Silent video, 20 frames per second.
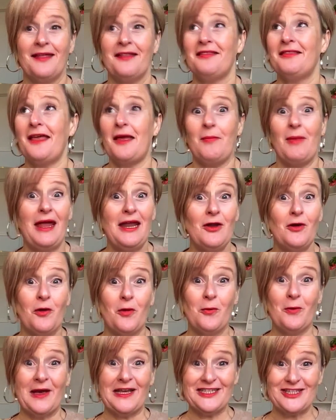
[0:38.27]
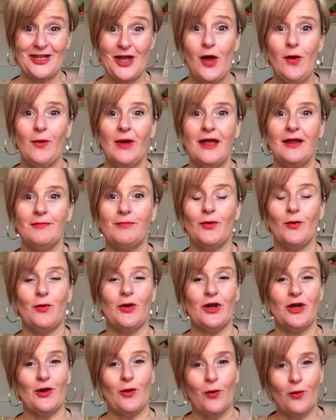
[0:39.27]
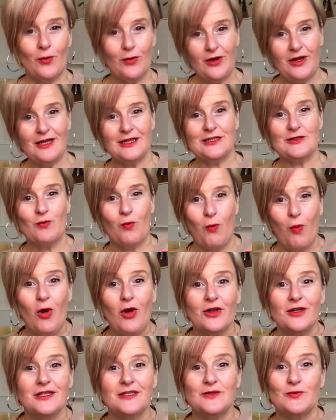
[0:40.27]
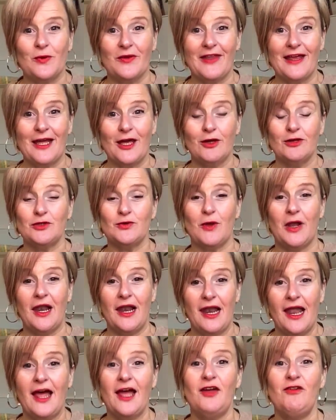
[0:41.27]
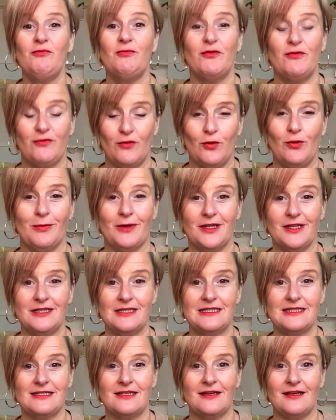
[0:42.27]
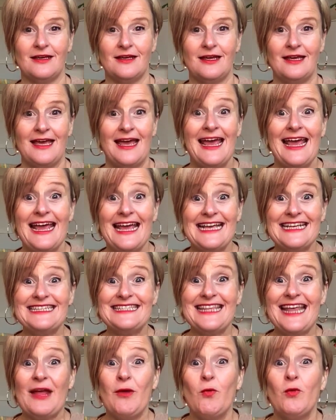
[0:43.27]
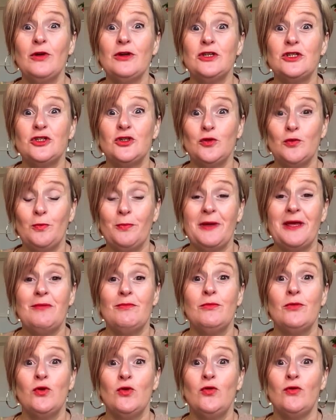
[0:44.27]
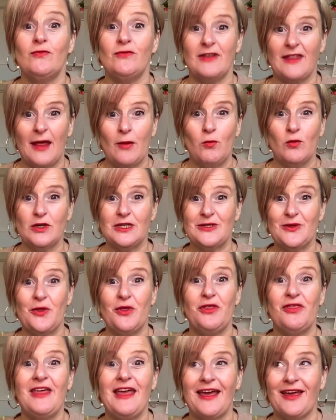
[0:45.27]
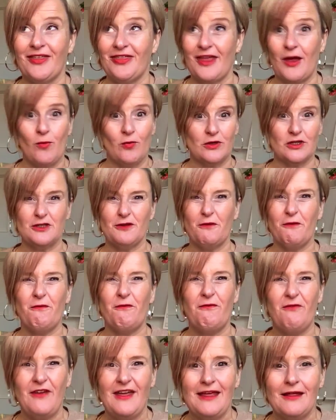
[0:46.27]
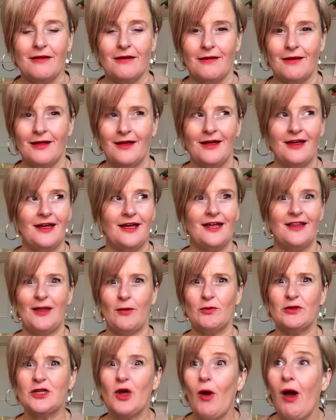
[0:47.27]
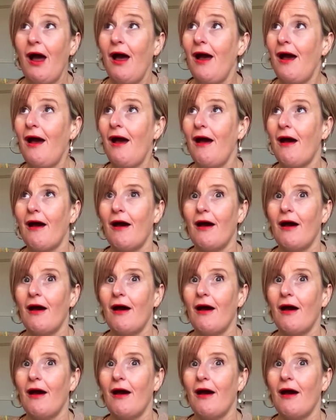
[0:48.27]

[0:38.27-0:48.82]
They may not always know it, but what an audience wants when they go to a live performance is they want to be moved, they want to think, they want to feel, they want to go,